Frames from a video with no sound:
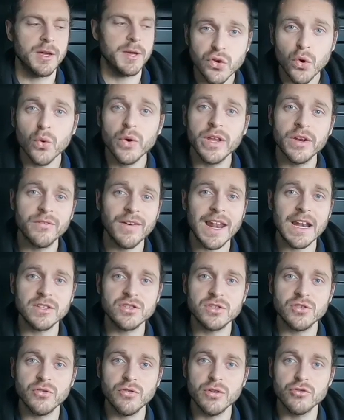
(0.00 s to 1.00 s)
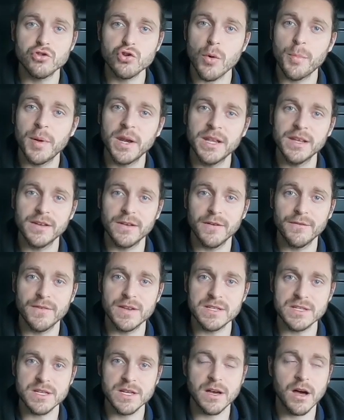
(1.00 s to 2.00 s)
Talking of Alistair and dropping in at a
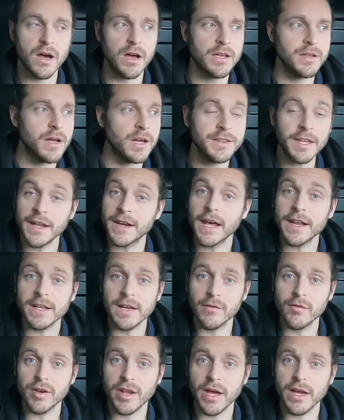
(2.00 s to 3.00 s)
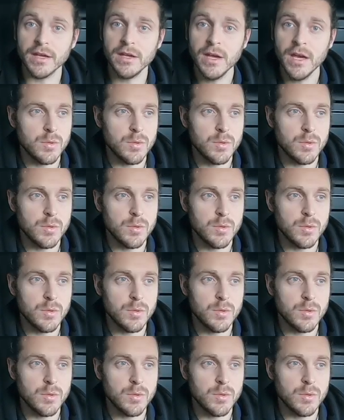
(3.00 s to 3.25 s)
visit, I done that the other day.